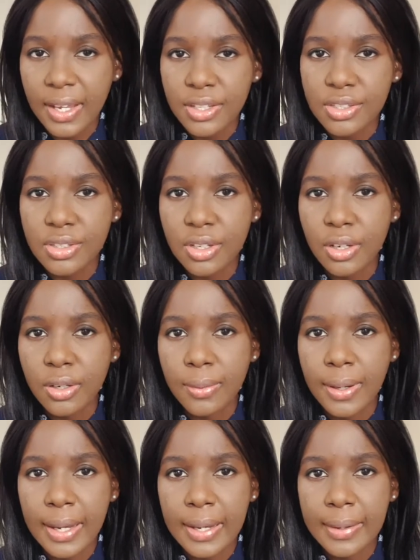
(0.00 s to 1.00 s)

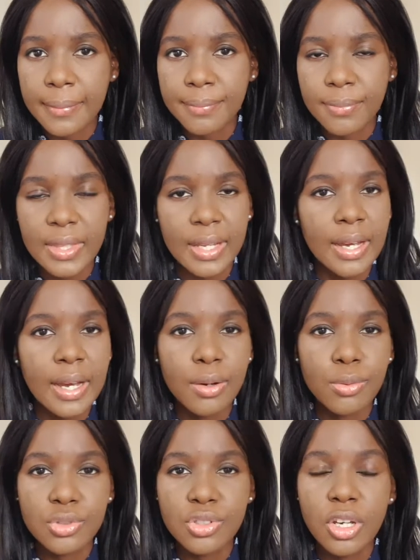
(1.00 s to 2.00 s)
So um, I
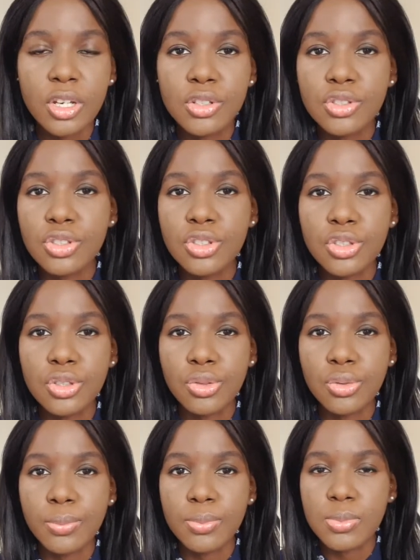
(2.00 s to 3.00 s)
would go
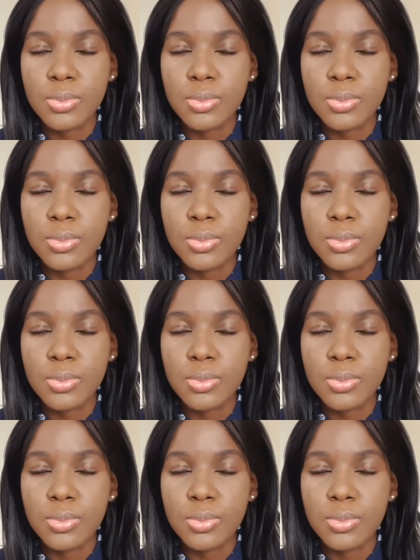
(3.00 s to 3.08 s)
to